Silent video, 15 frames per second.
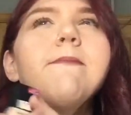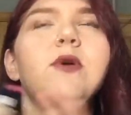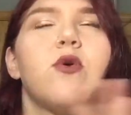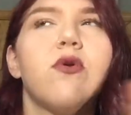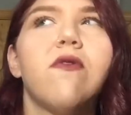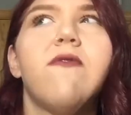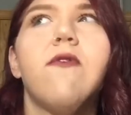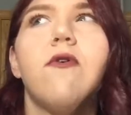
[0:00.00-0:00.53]

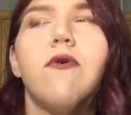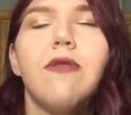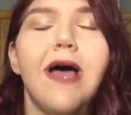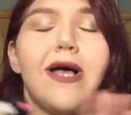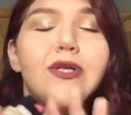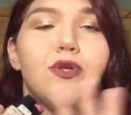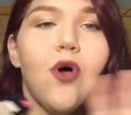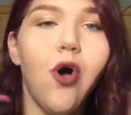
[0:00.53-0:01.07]
beautiful,
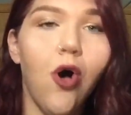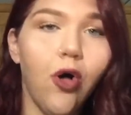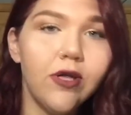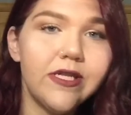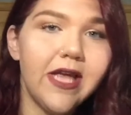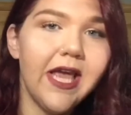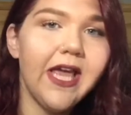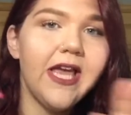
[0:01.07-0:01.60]
lasts all
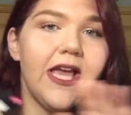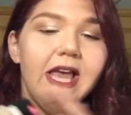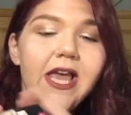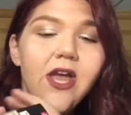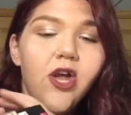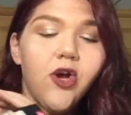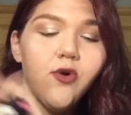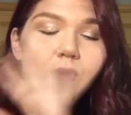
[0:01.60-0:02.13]
day.
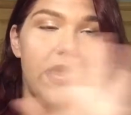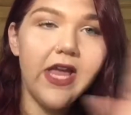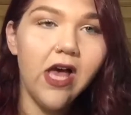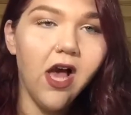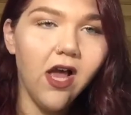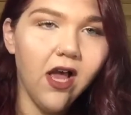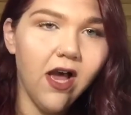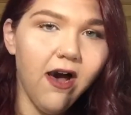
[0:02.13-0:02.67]
Great
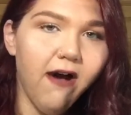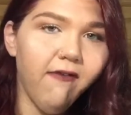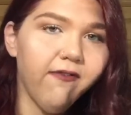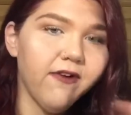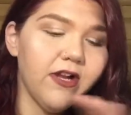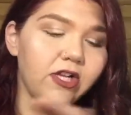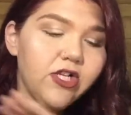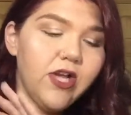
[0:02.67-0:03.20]

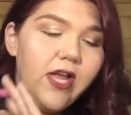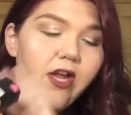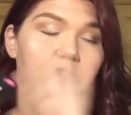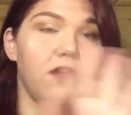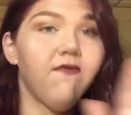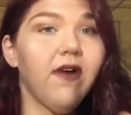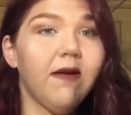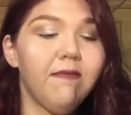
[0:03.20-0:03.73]
coverage. I
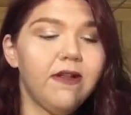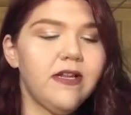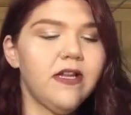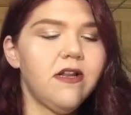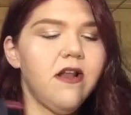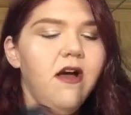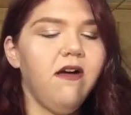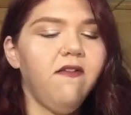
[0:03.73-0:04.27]
couldn't recommend it
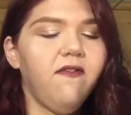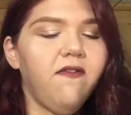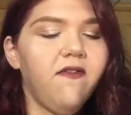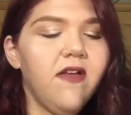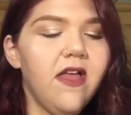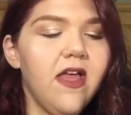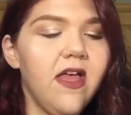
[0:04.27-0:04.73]
enough.